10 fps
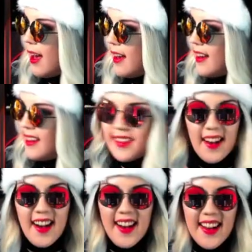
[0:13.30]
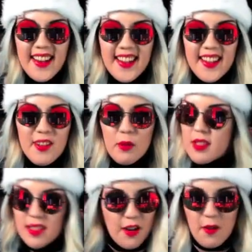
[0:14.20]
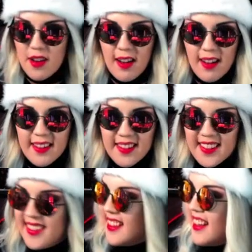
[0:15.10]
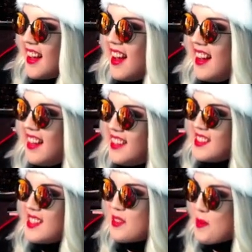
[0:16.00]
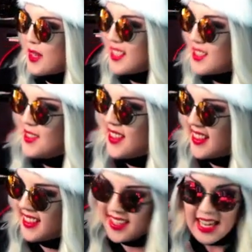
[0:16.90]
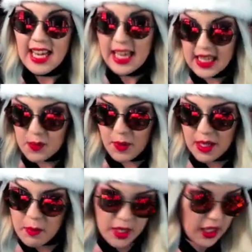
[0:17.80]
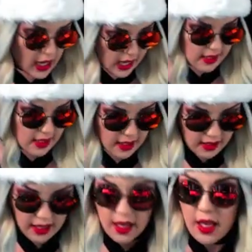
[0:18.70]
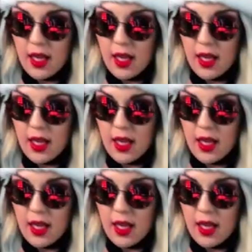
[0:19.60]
Hey, hi, what's going on? How's everybody doing? It's been a minute, hasn't it?